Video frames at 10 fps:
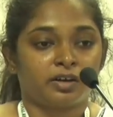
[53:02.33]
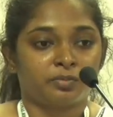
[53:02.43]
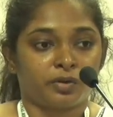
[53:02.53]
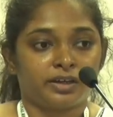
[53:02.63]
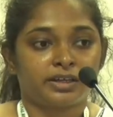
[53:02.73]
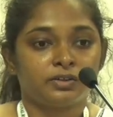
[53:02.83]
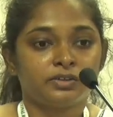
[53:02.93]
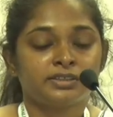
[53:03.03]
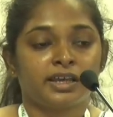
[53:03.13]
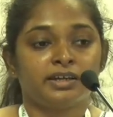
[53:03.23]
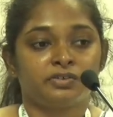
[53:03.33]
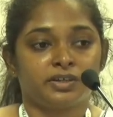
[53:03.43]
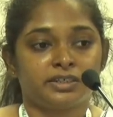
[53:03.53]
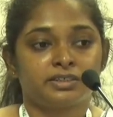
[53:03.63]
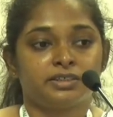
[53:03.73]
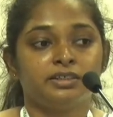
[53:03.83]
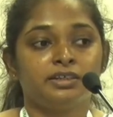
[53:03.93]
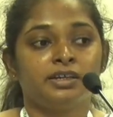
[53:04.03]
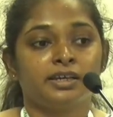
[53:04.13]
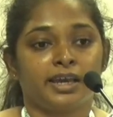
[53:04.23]
molecules can reach the
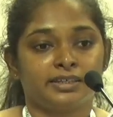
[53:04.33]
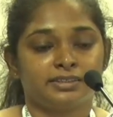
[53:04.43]
cancer